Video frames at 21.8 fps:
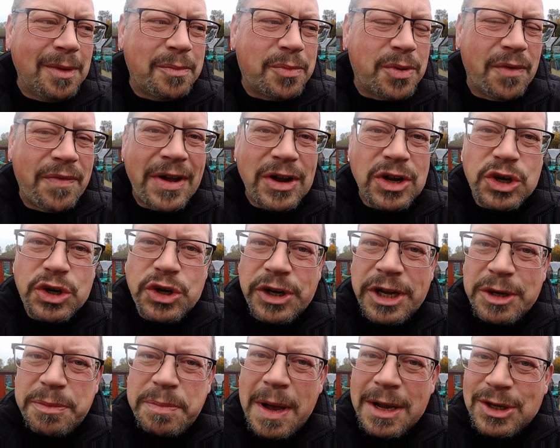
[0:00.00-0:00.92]
Prevention
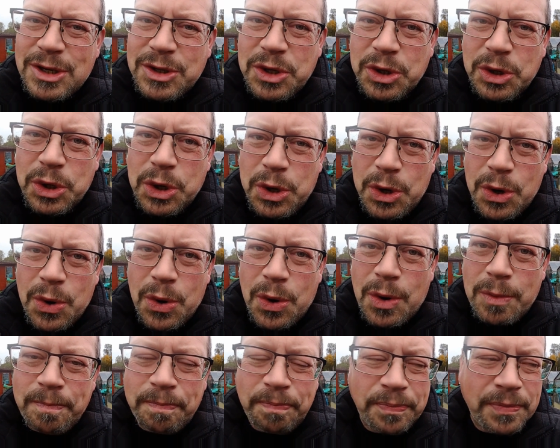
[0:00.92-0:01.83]
is better than
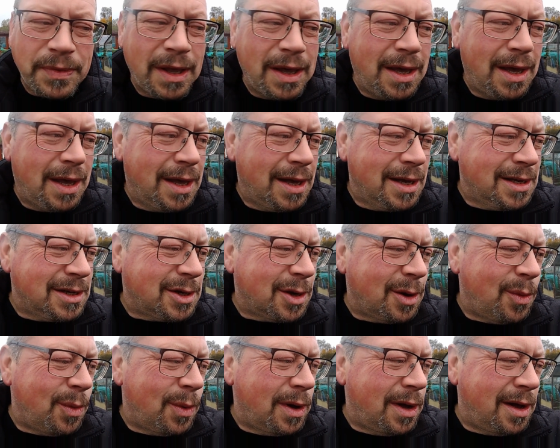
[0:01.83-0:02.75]
cure,
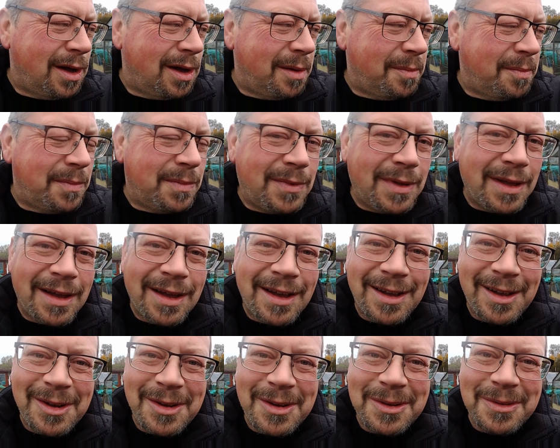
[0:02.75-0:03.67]
so
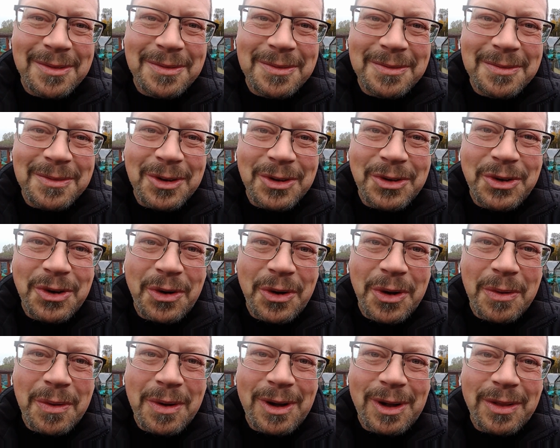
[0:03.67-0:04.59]
we'll show
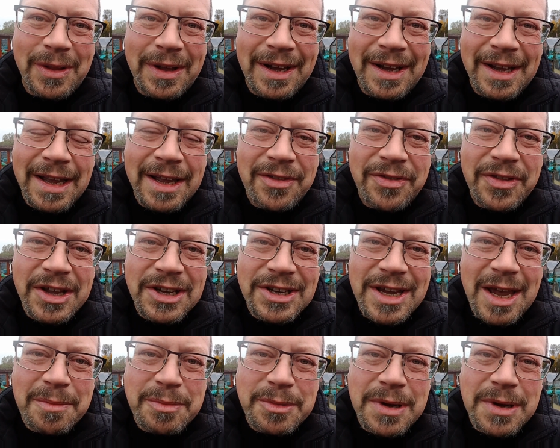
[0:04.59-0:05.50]
you all that
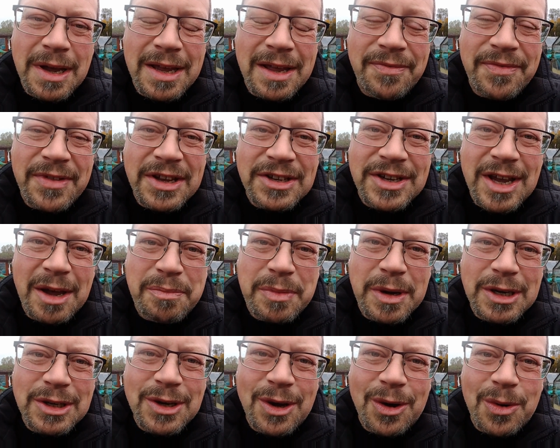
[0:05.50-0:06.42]
in this
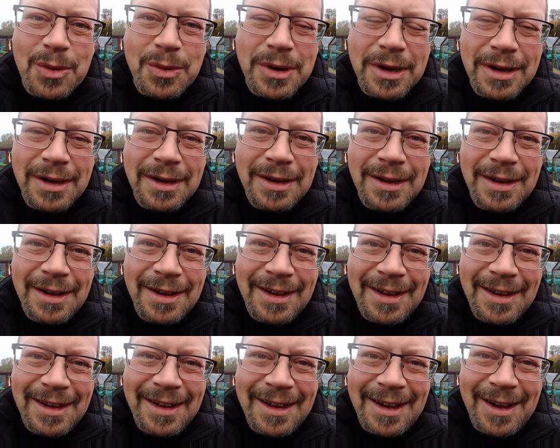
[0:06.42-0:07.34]

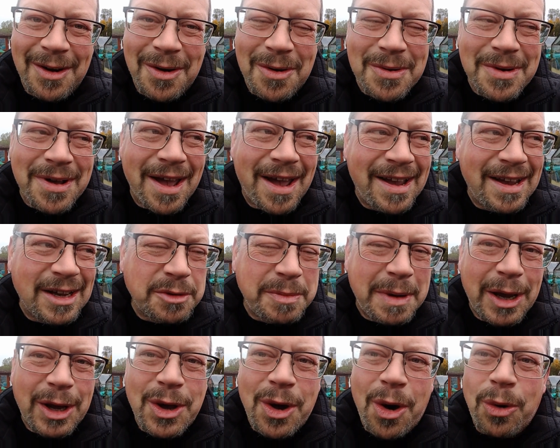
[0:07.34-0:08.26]
episode. Okay, it's a
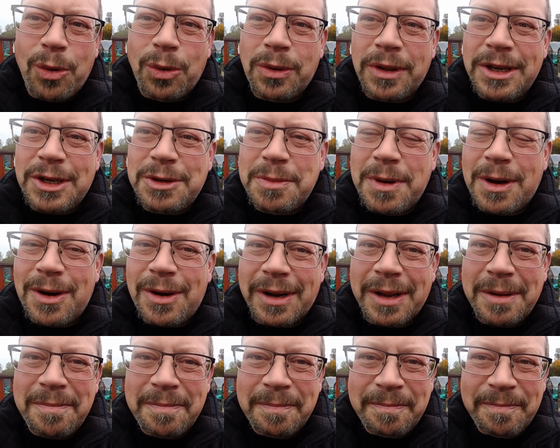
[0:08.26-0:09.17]
bit cold this
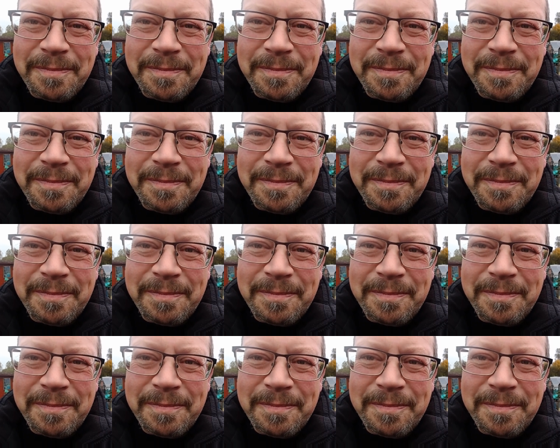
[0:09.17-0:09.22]
morning